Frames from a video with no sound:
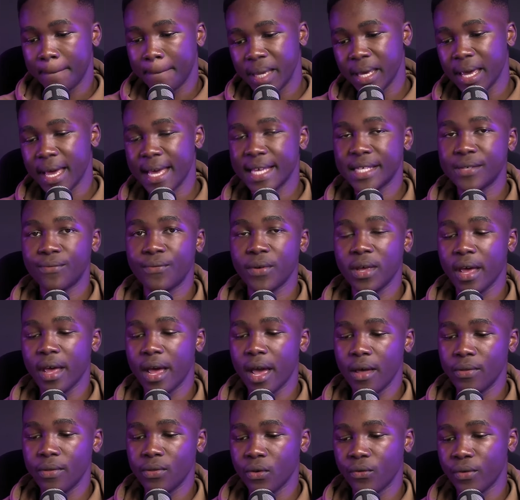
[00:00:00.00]
PSV
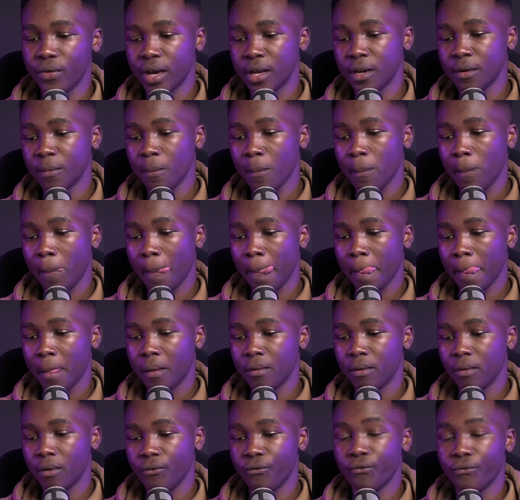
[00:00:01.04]
Eindhoven
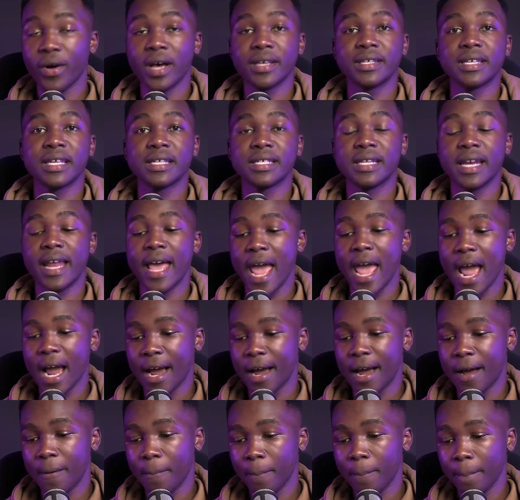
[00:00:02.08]
versus
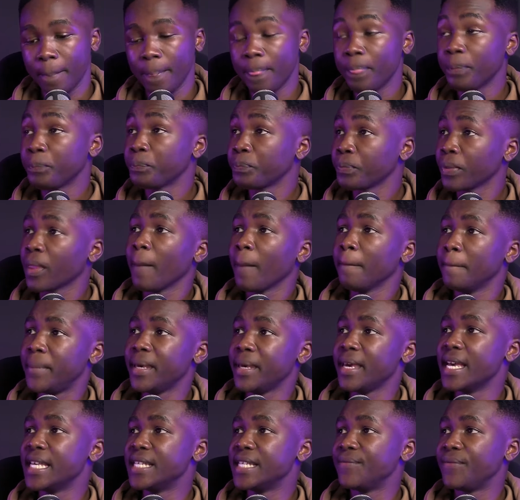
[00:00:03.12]
NEC.
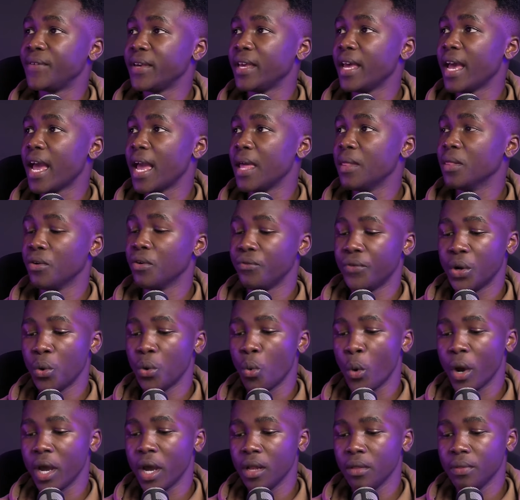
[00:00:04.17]
PSV
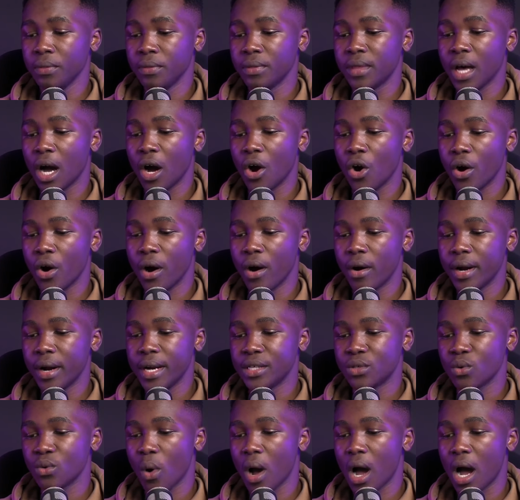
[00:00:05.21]
Eindhoven win. The odd
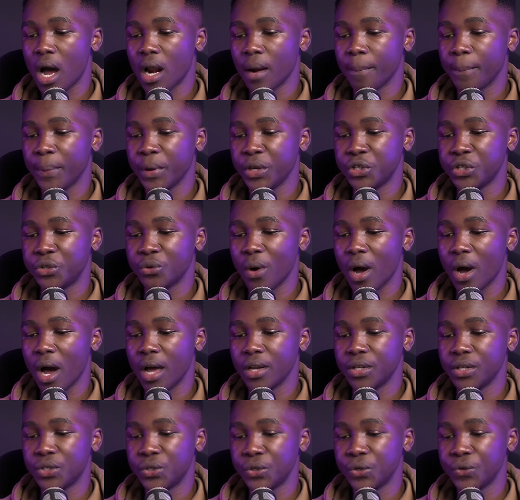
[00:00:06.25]
is
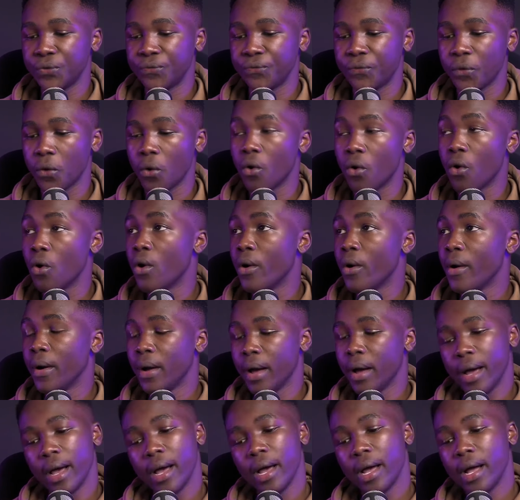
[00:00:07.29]
1.124.
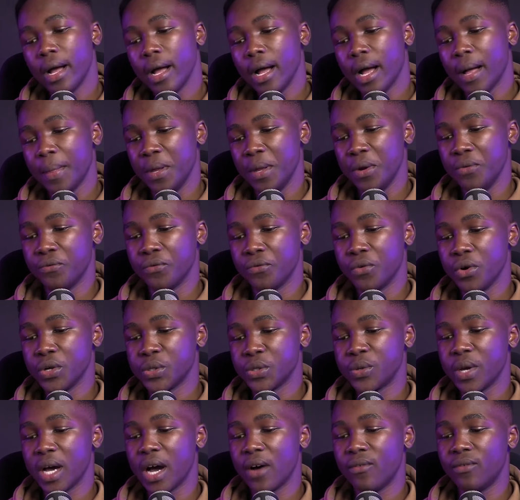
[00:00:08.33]
Then, of
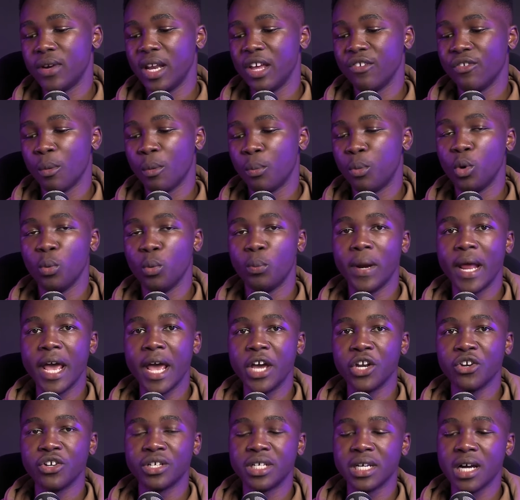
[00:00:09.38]
course, we have Liverpool
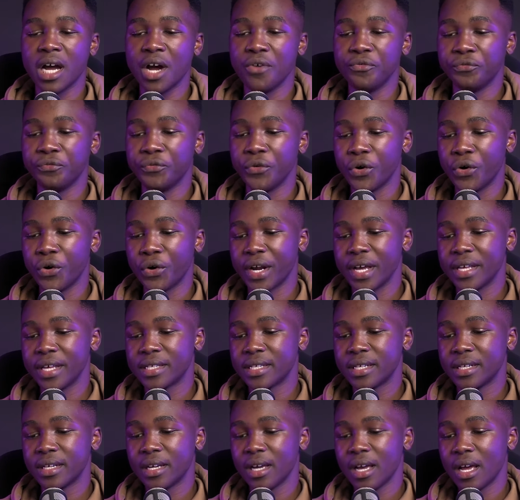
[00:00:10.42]
playing Nottingham
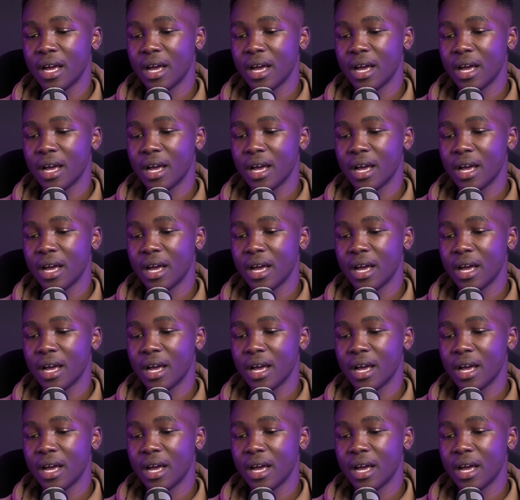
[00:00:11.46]
Forest.